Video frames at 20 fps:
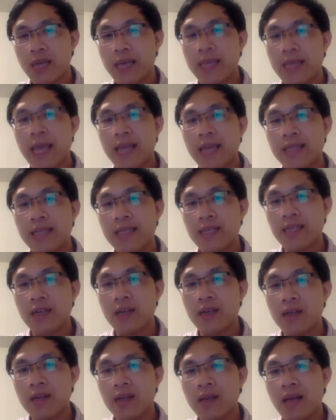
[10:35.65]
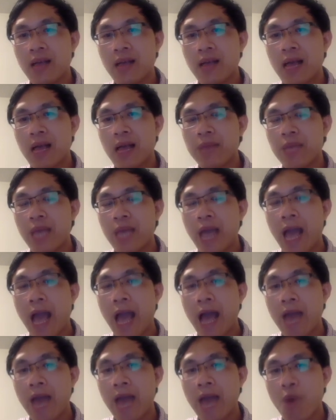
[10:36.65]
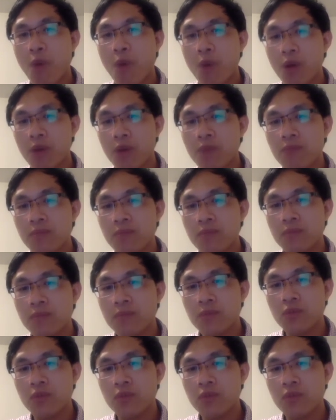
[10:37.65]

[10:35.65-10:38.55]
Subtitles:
There's a NP-hard problem to